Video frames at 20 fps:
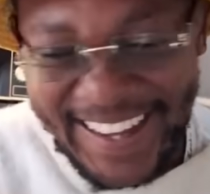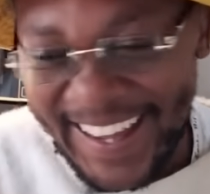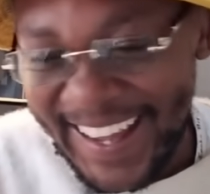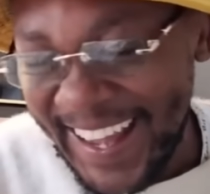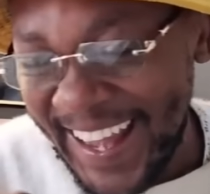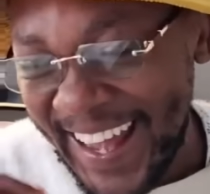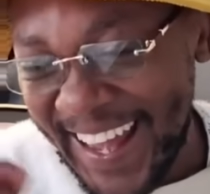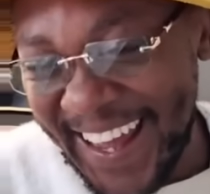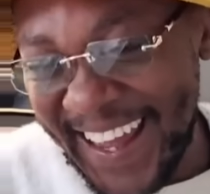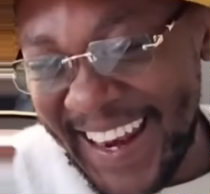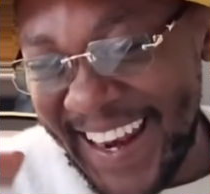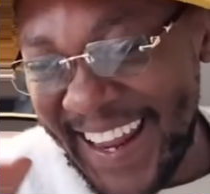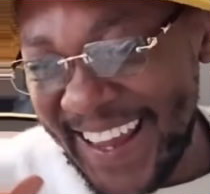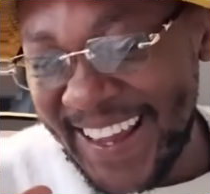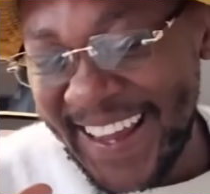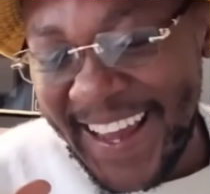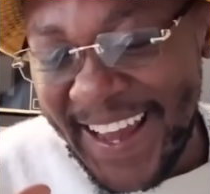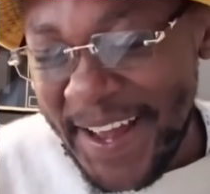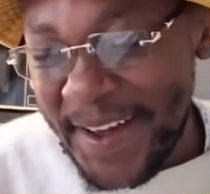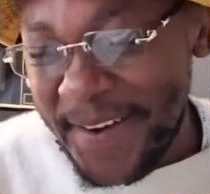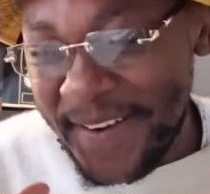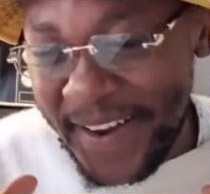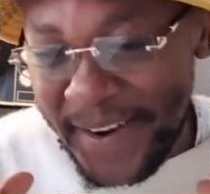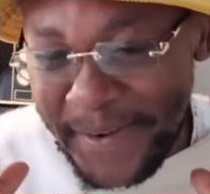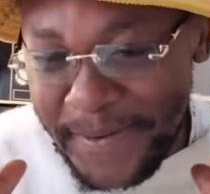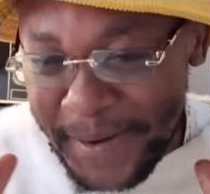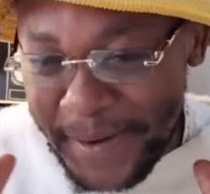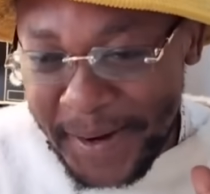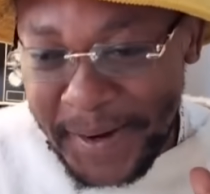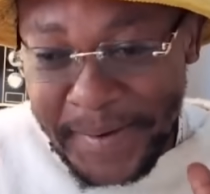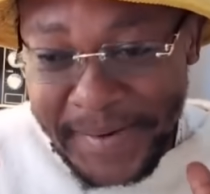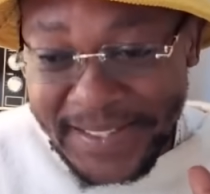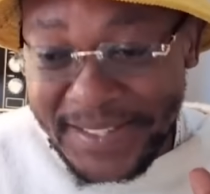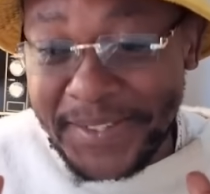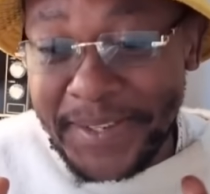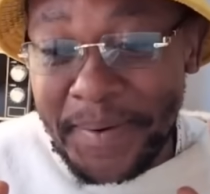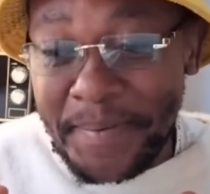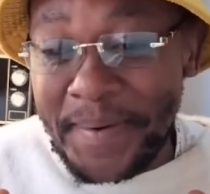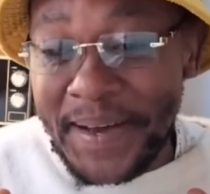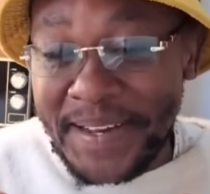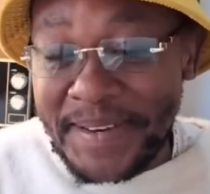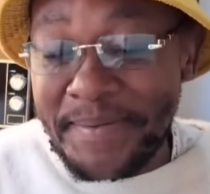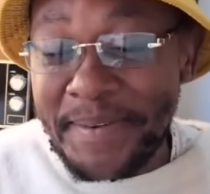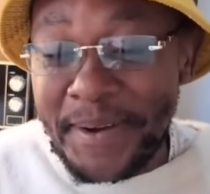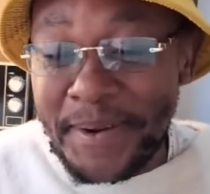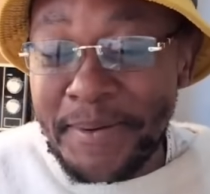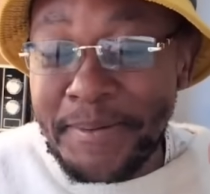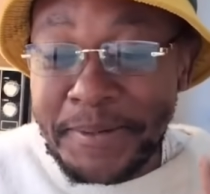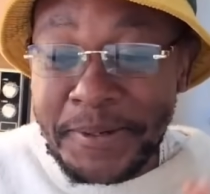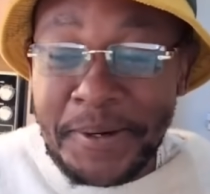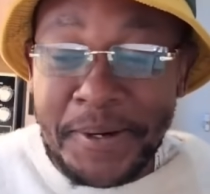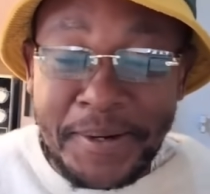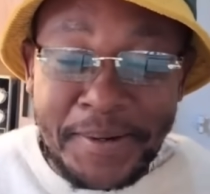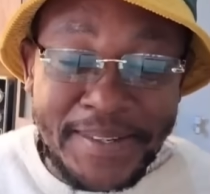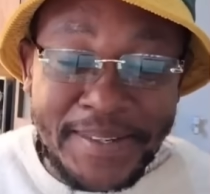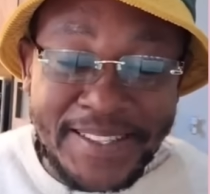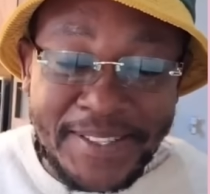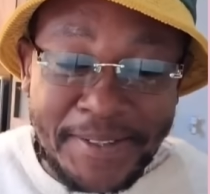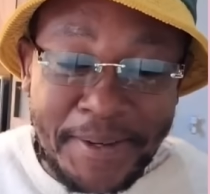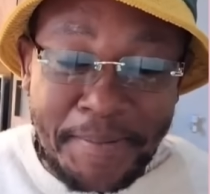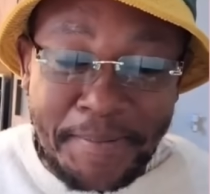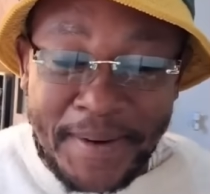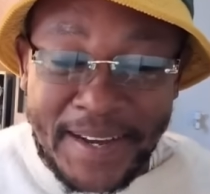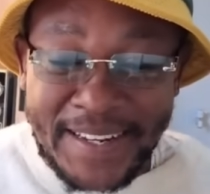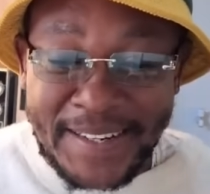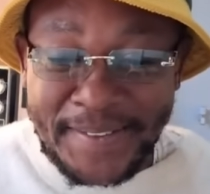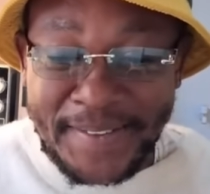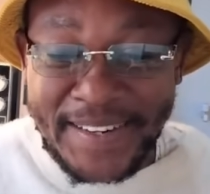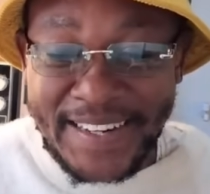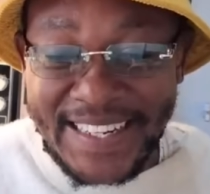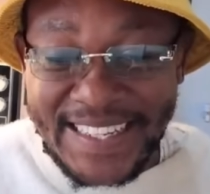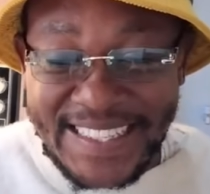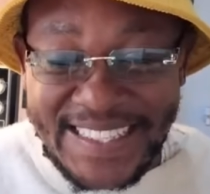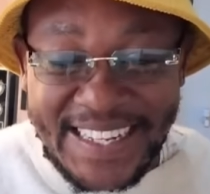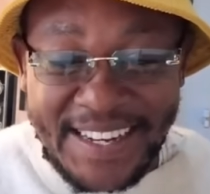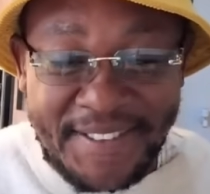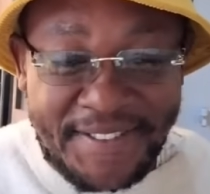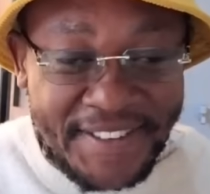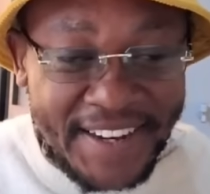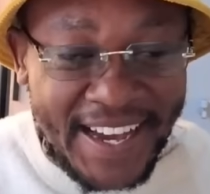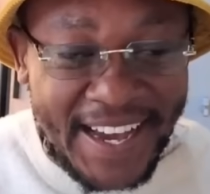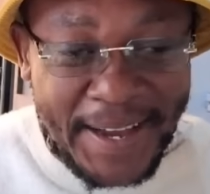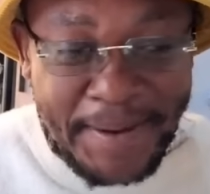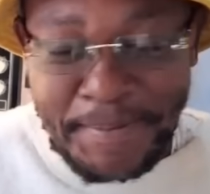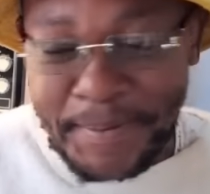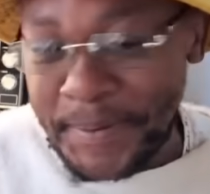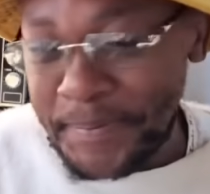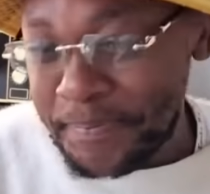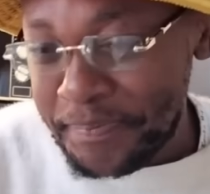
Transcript: I like, when Umkhonto Wesizwe Party, man, Umkhonto Wesizwe Party, well, it's the vibe.